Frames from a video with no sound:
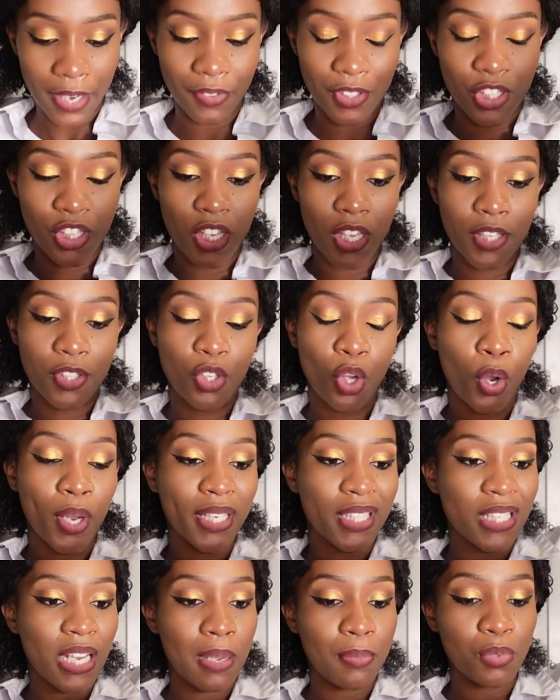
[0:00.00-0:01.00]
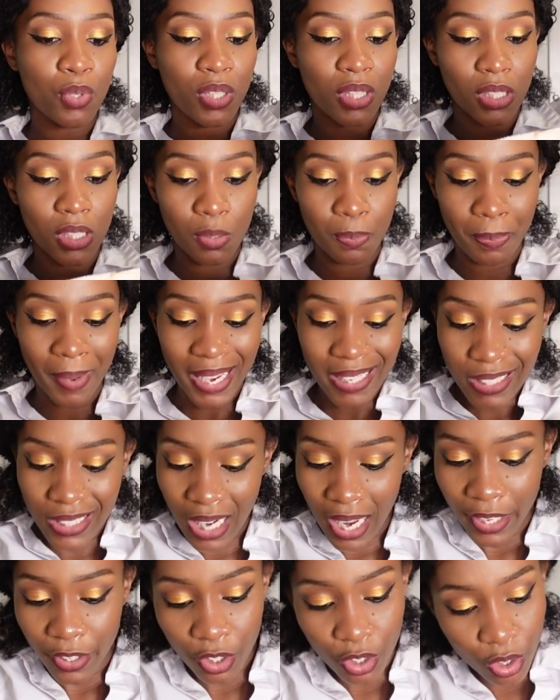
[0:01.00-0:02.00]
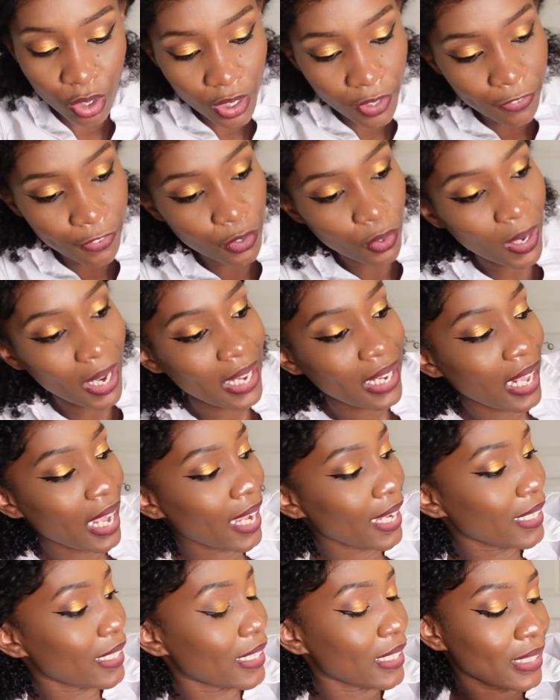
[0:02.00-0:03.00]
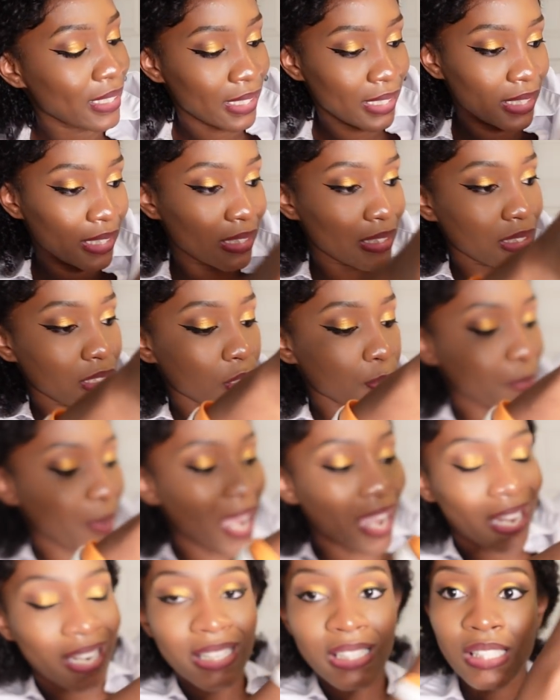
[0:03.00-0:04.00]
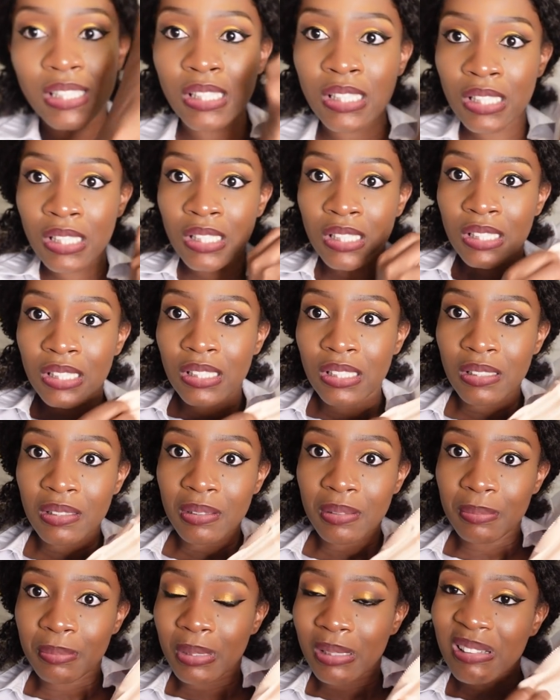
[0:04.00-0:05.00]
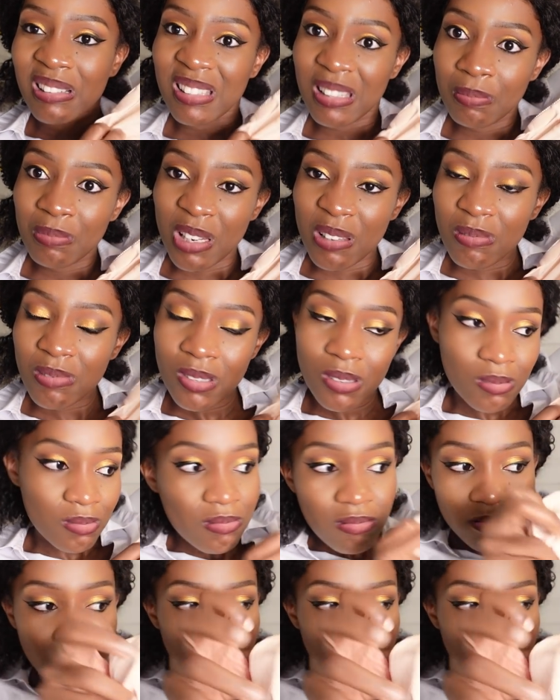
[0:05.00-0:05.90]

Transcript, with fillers: and we see so it comes with this pant i don't know if you can hide anything in this pant because sometimes you